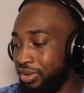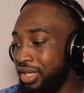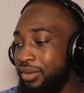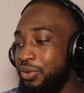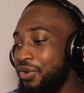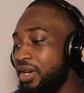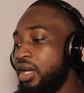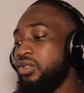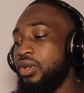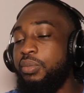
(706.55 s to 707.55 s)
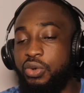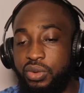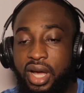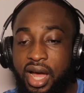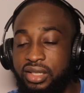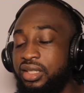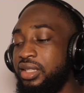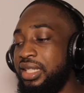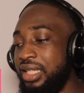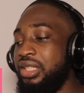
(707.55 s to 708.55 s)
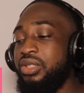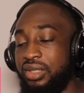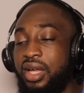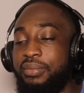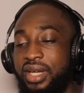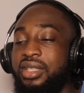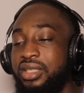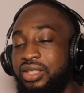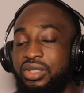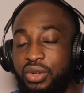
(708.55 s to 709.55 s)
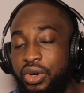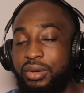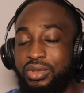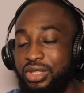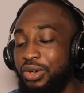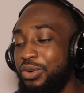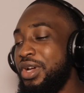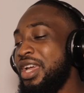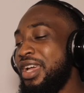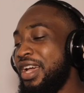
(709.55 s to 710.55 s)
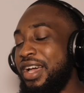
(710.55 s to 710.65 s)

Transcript: but him going at Dremo would actually lead to them getting to know him. So,